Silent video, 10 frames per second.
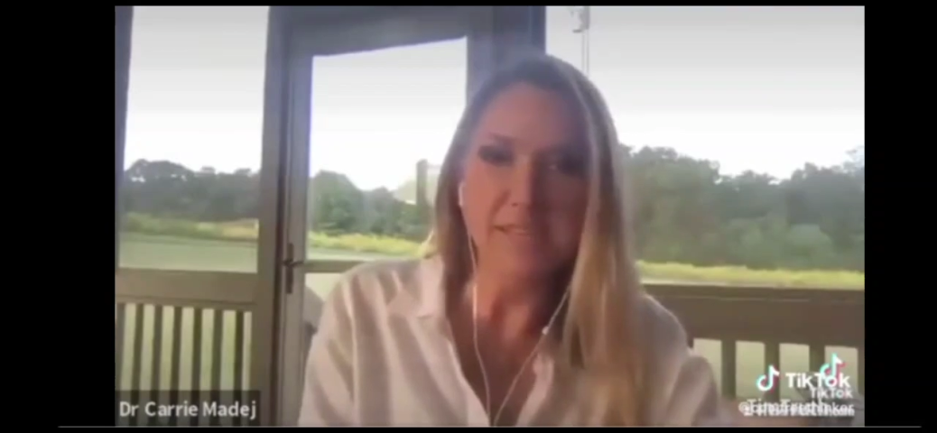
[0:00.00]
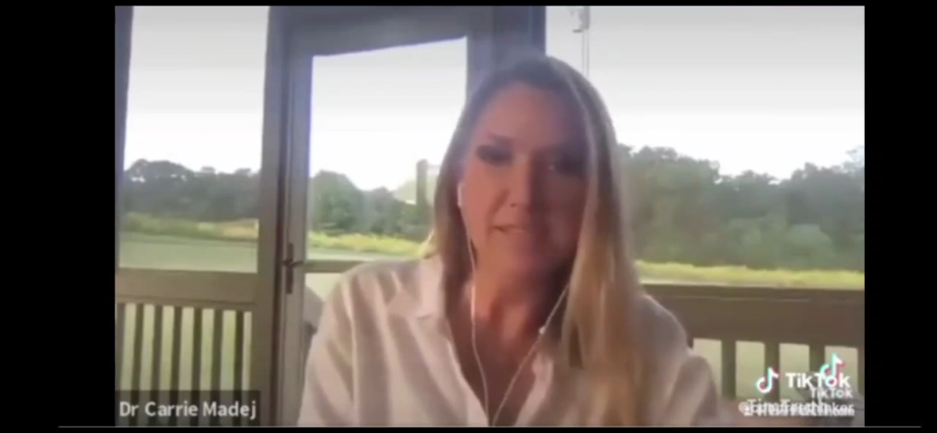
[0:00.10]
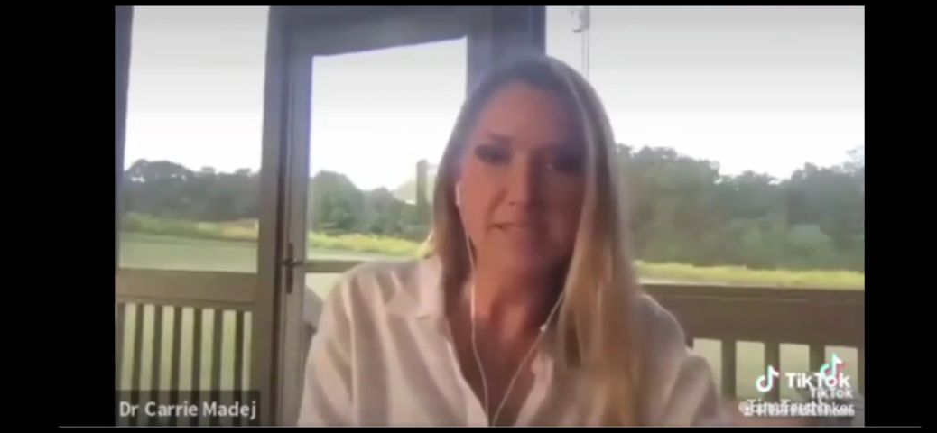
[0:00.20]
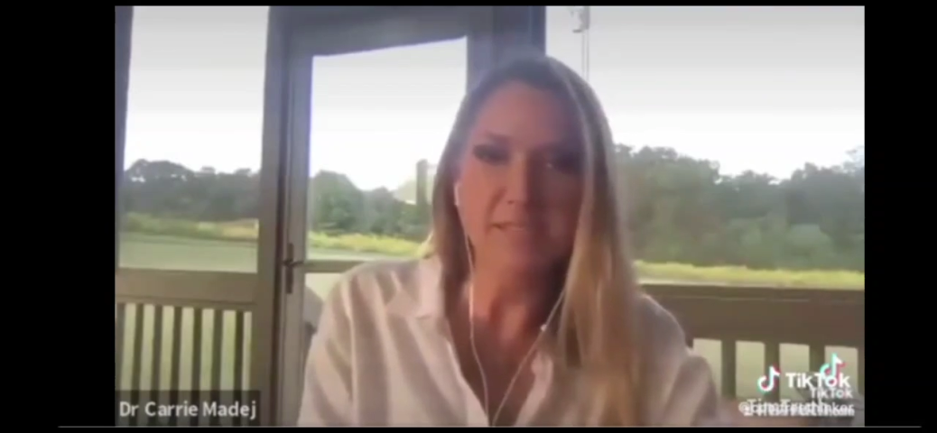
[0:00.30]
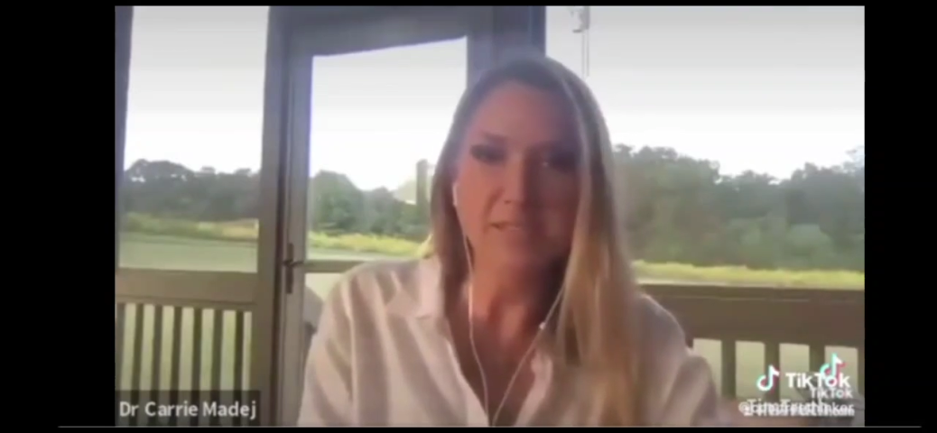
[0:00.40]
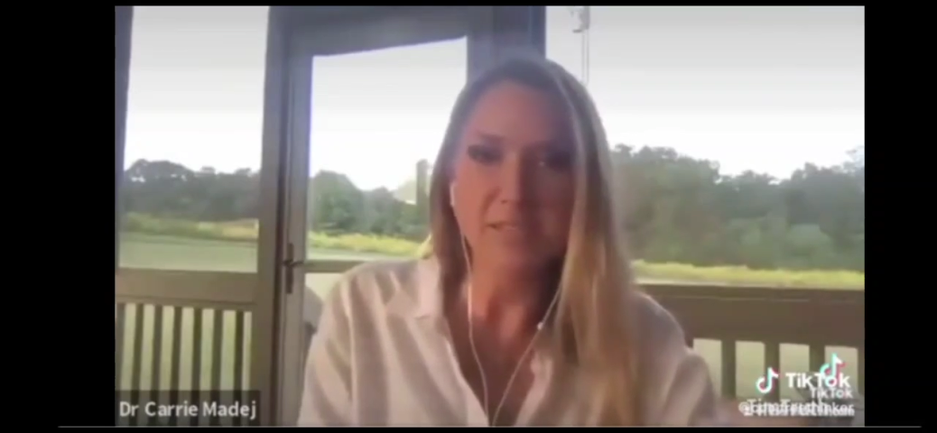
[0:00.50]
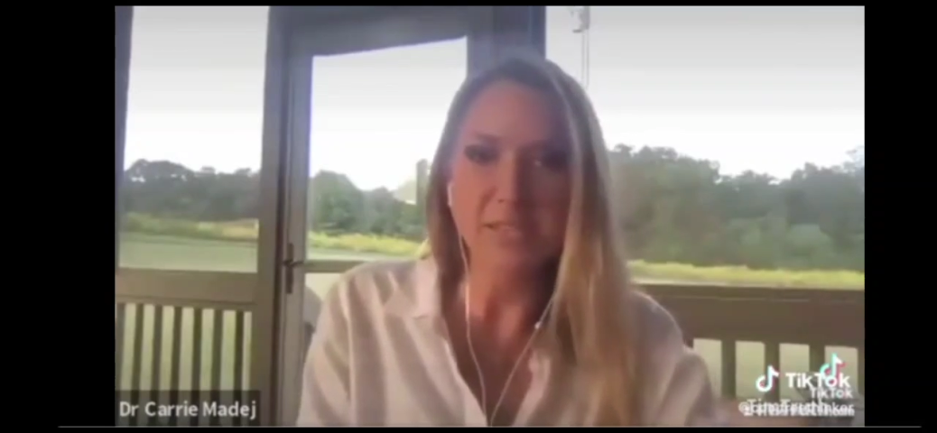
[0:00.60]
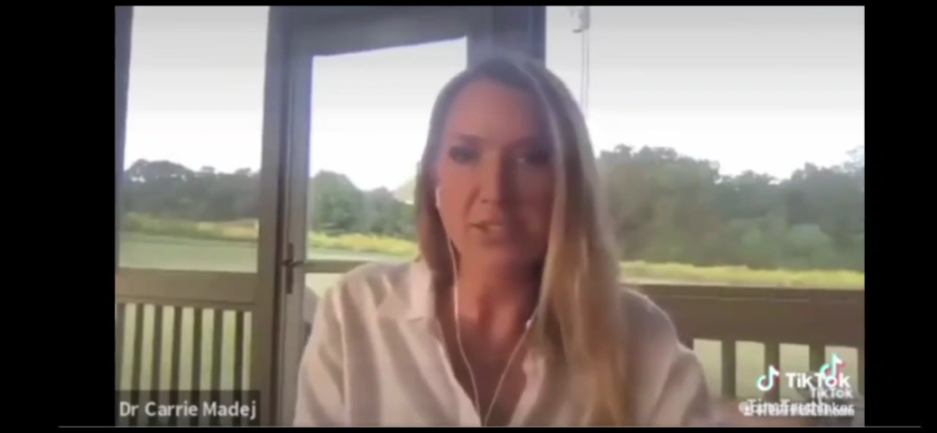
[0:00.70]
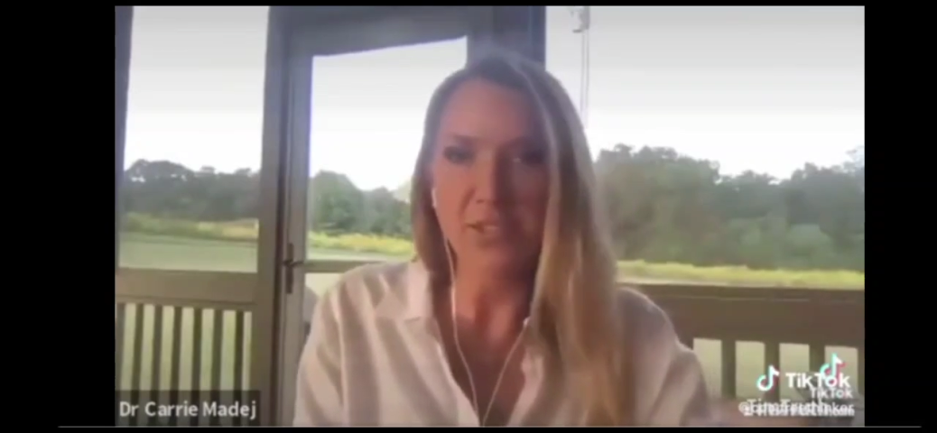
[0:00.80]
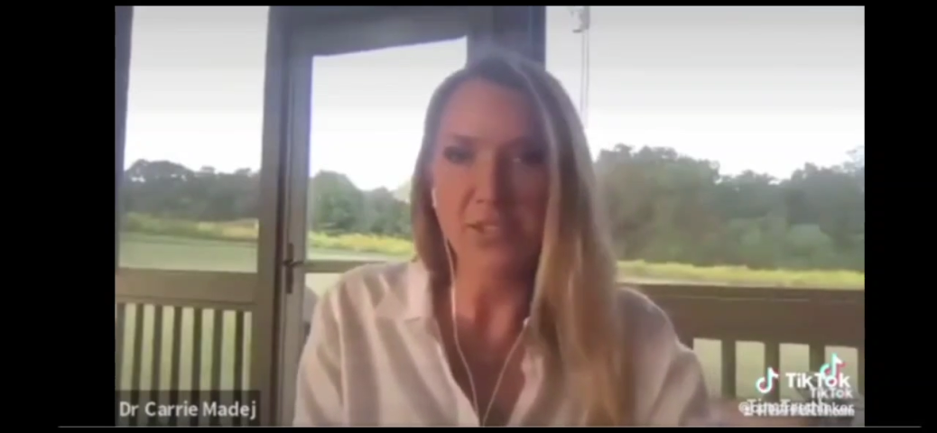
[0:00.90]
creature
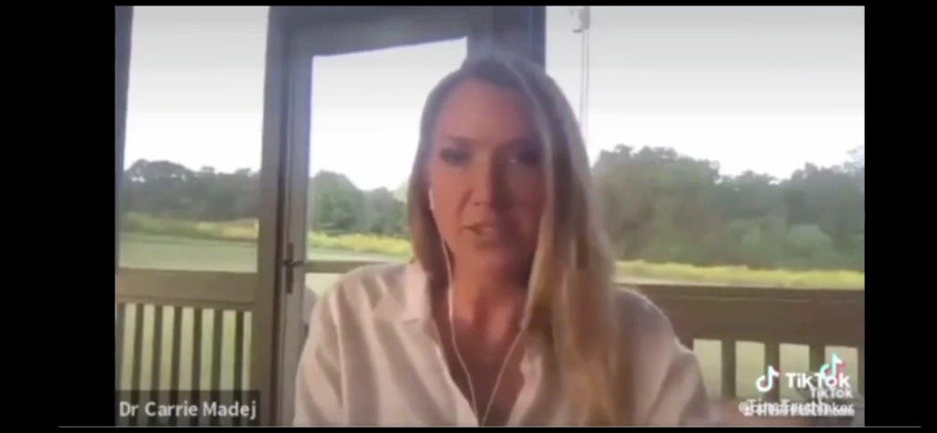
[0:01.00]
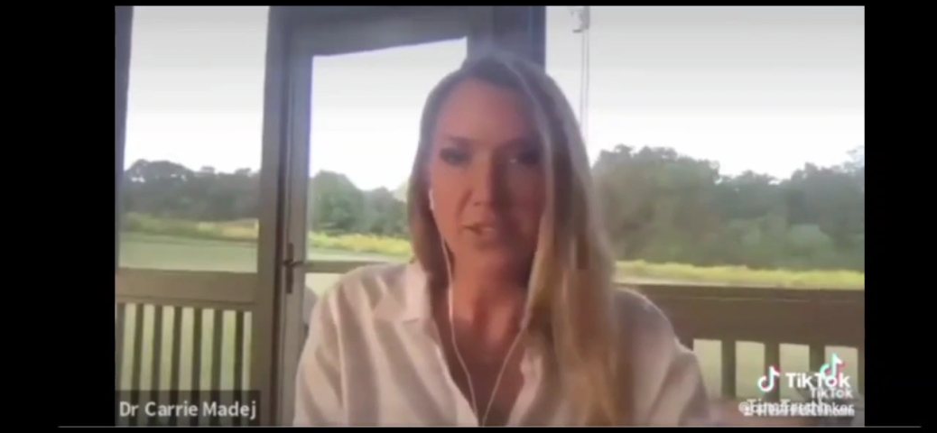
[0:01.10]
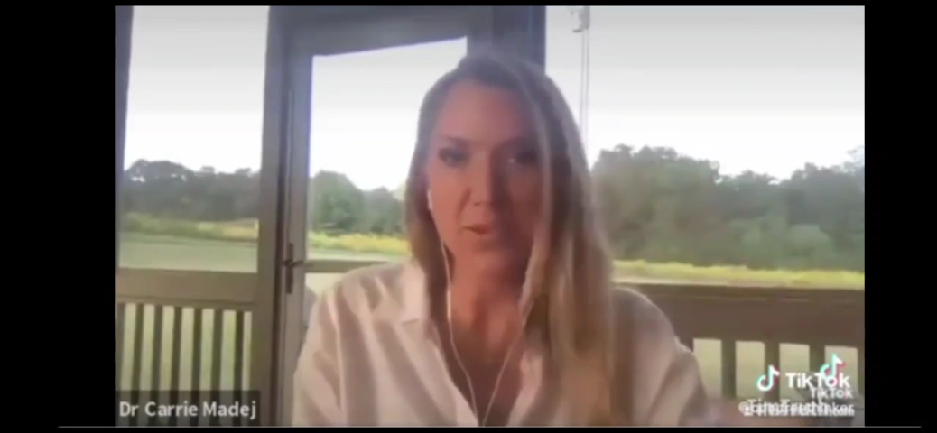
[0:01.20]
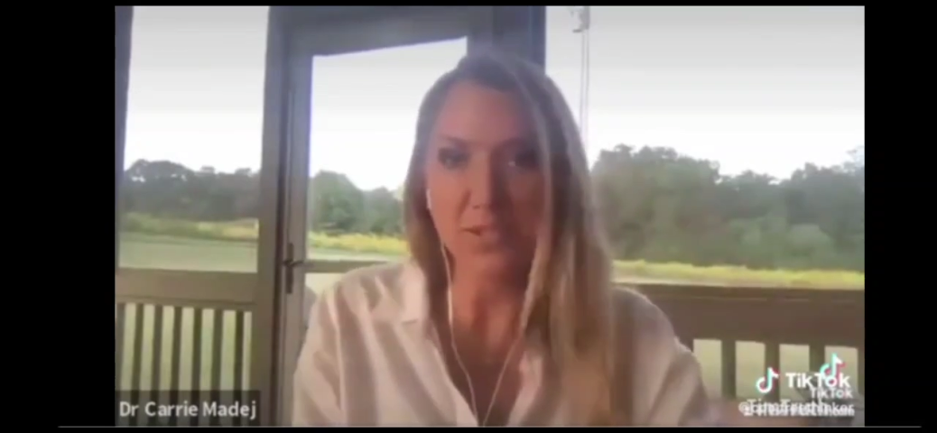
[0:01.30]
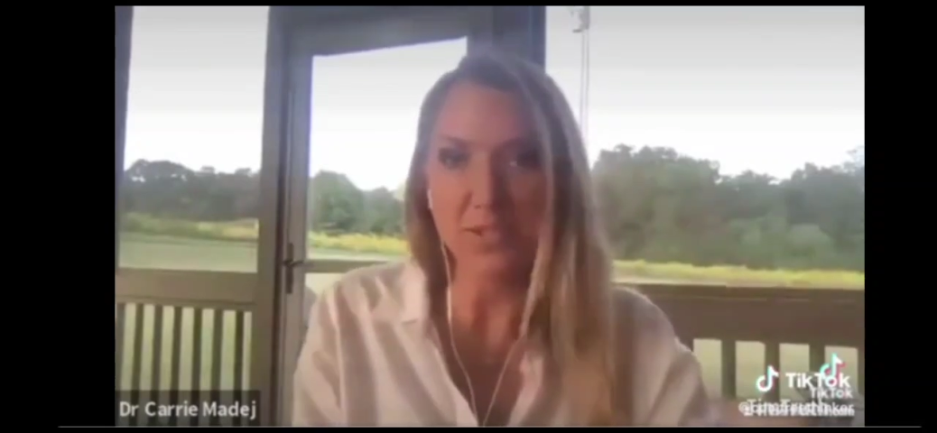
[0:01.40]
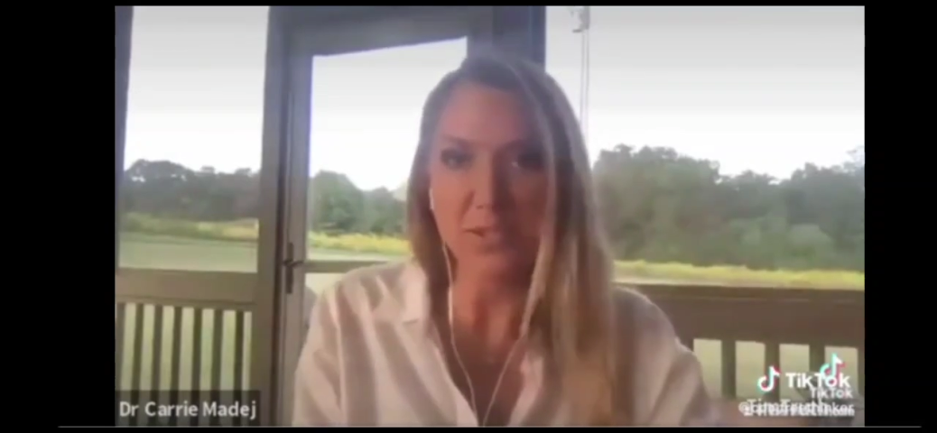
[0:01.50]
or this creature,